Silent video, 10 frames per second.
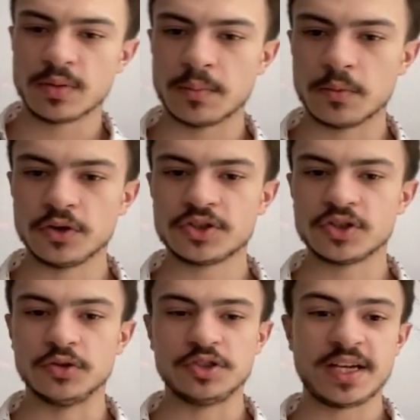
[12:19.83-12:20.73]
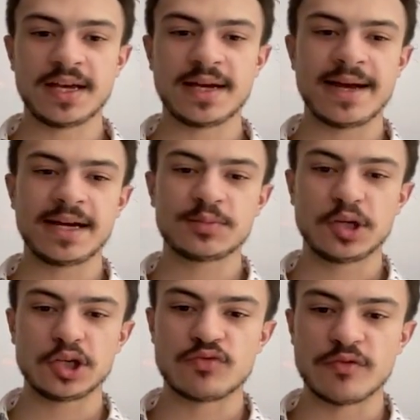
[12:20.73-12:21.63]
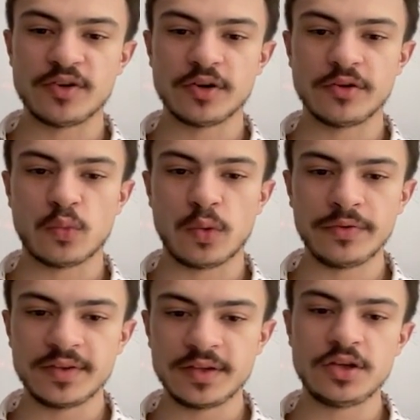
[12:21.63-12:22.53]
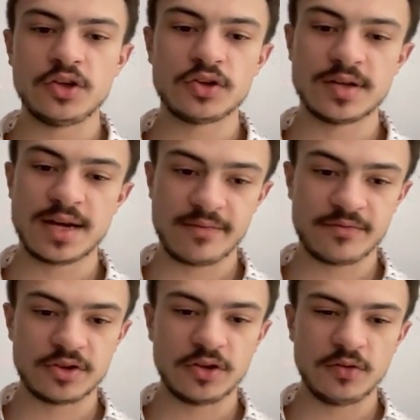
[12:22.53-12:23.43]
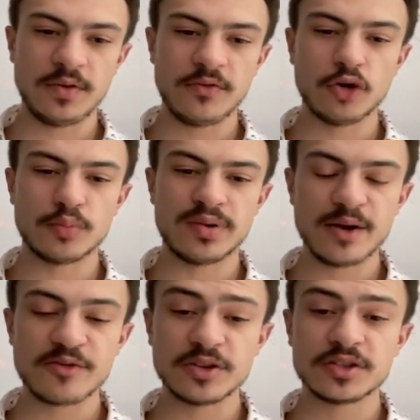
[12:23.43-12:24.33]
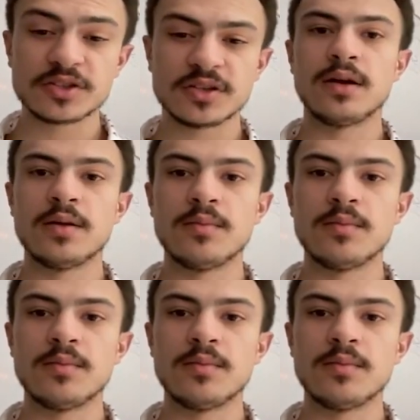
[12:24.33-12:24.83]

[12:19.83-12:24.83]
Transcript: one more. So skincare experts reveal the one thing you should never do before breakfast. Learn